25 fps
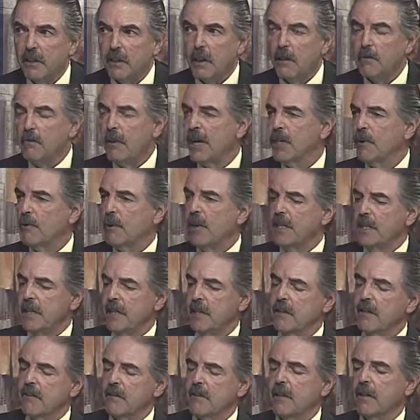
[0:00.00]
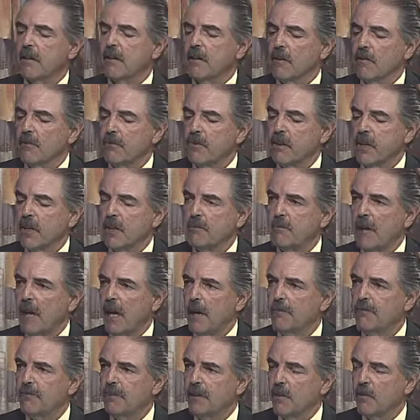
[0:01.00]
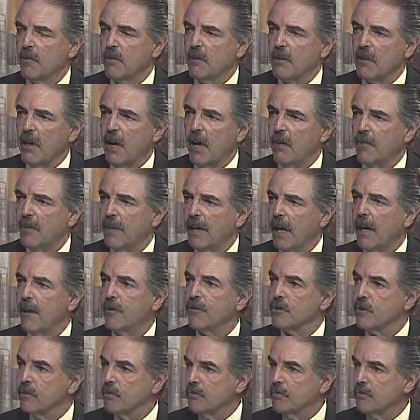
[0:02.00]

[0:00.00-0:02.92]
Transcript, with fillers: And by the way, the incidence of sleep apnea resolving after